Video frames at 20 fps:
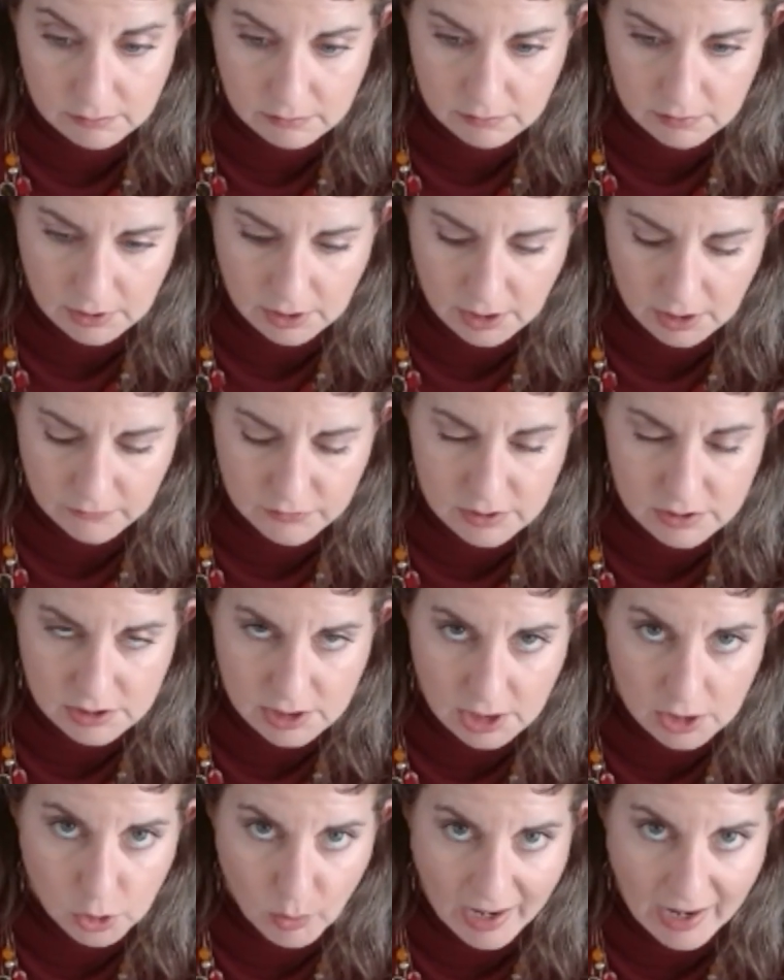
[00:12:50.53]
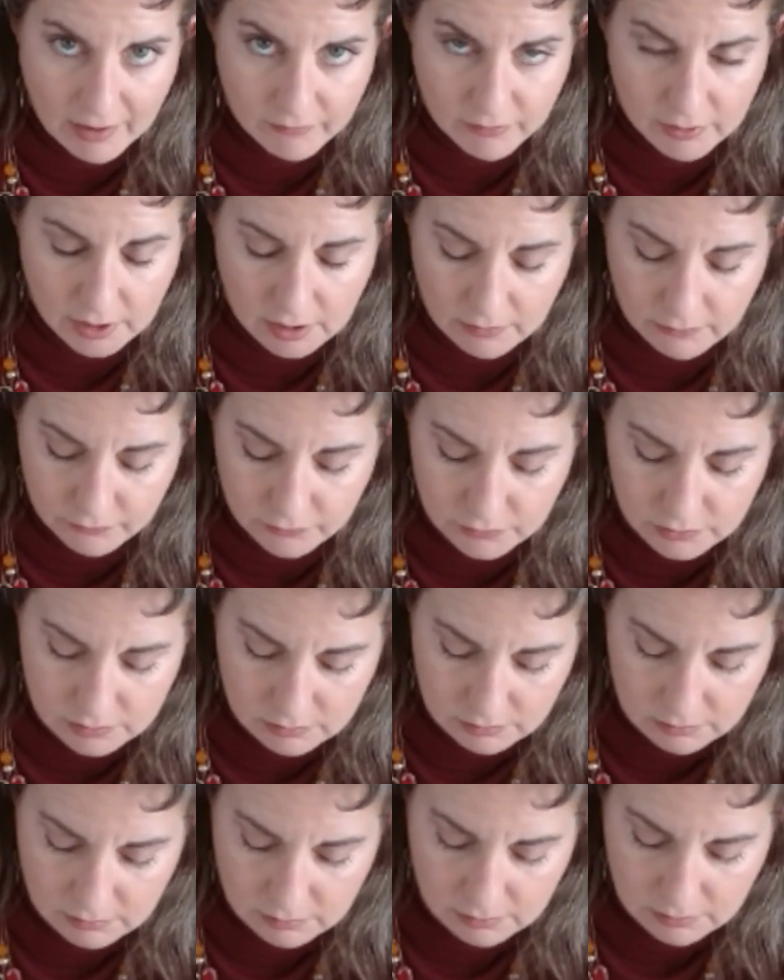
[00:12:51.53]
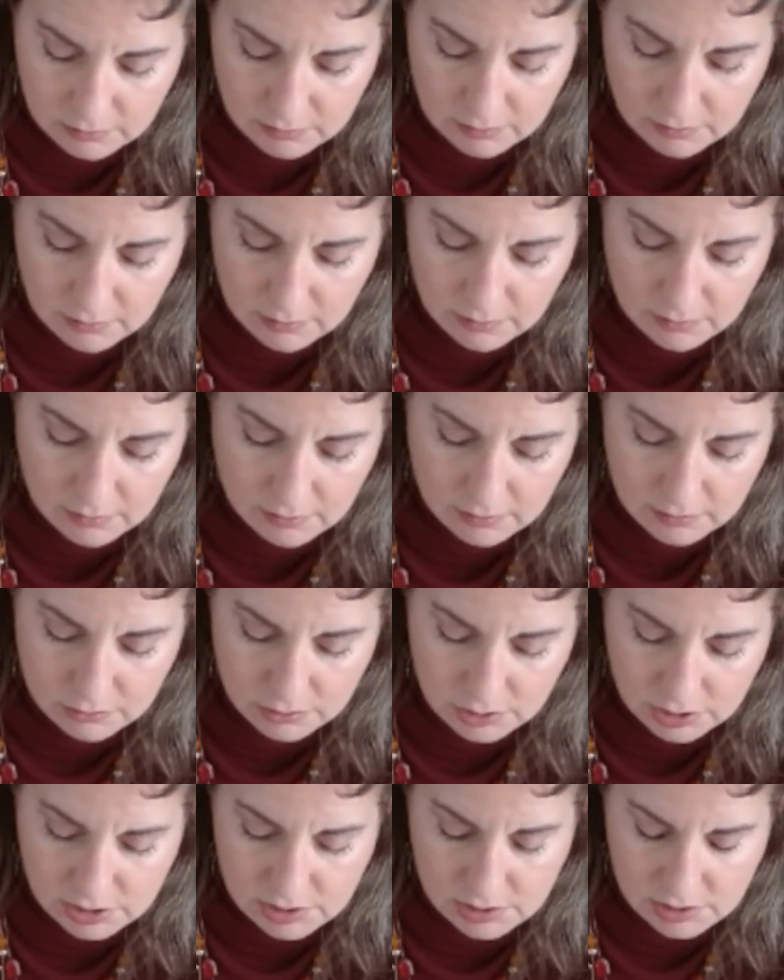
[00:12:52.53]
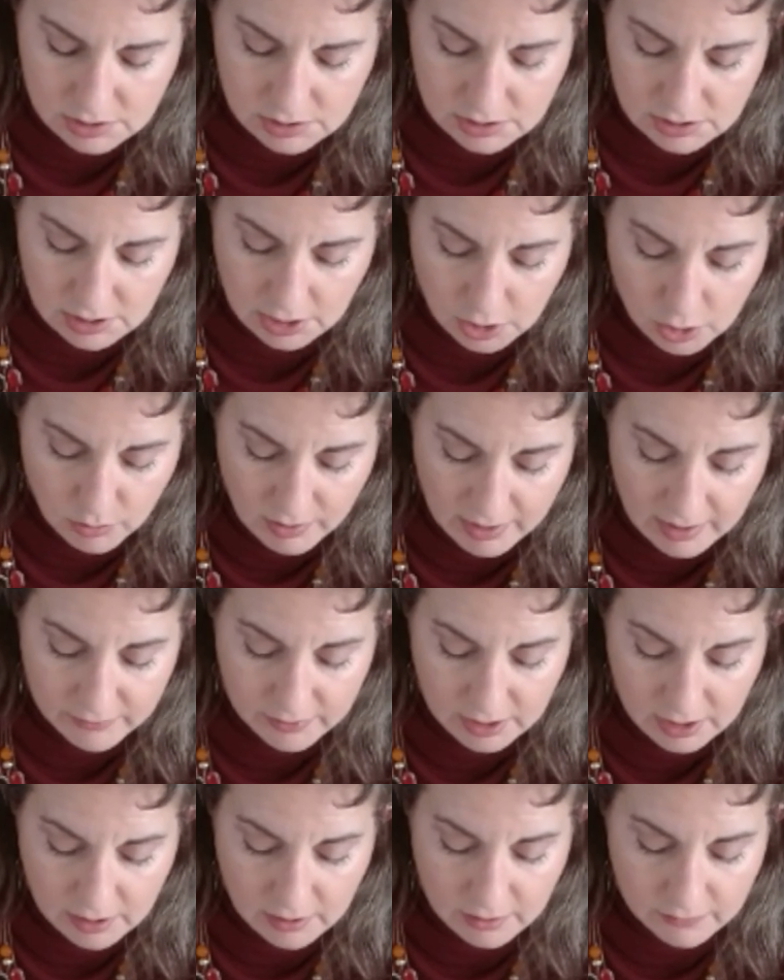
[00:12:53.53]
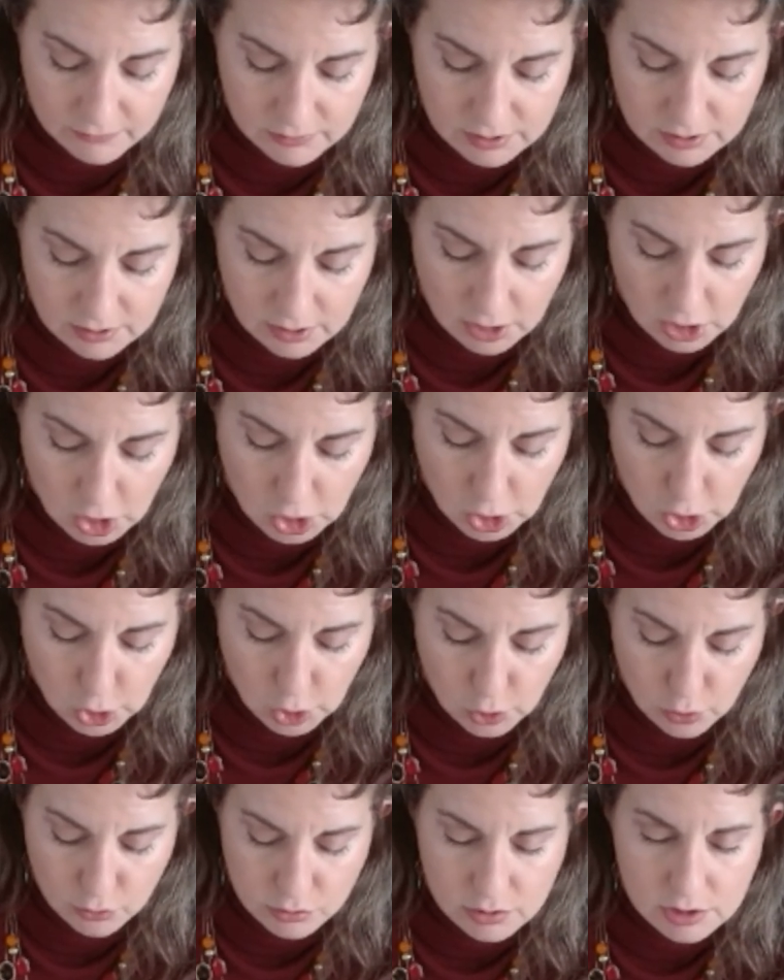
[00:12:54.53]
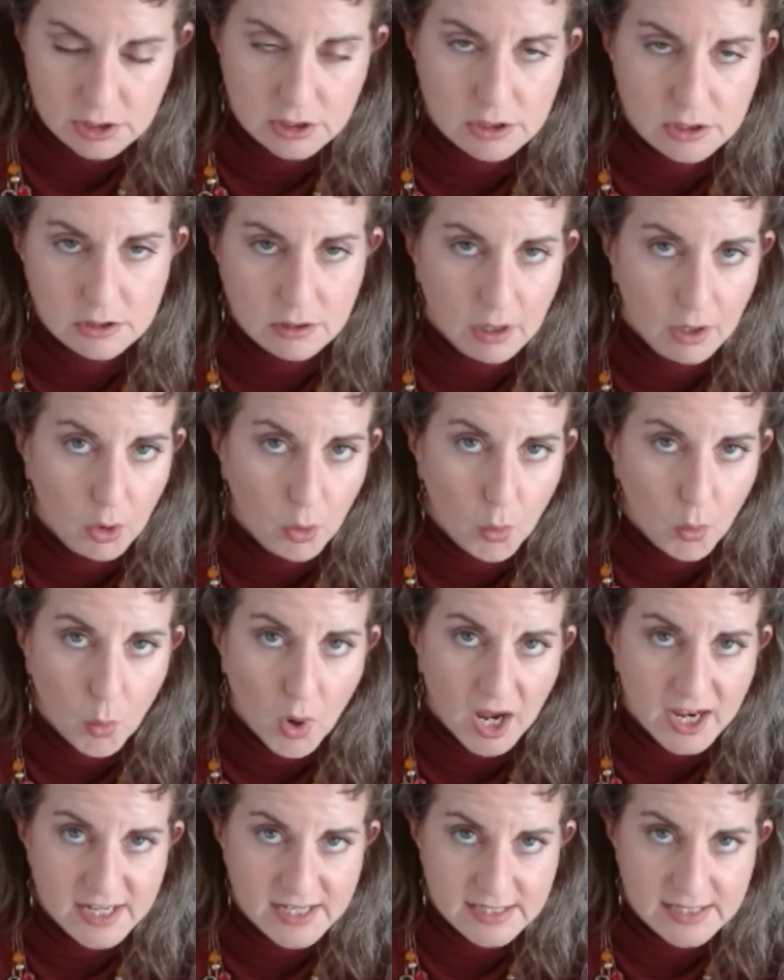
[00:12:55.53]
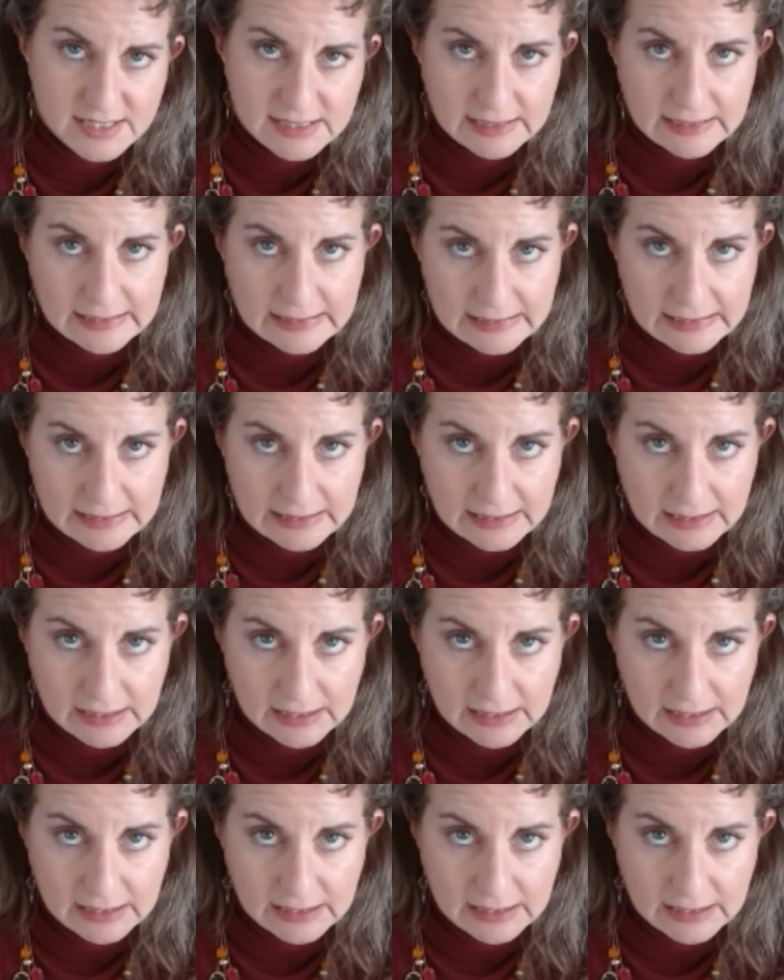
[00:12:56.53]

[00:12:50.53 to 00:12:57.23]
The gift is that you have a gift. Justice is saying you have a gift. Use it wisely.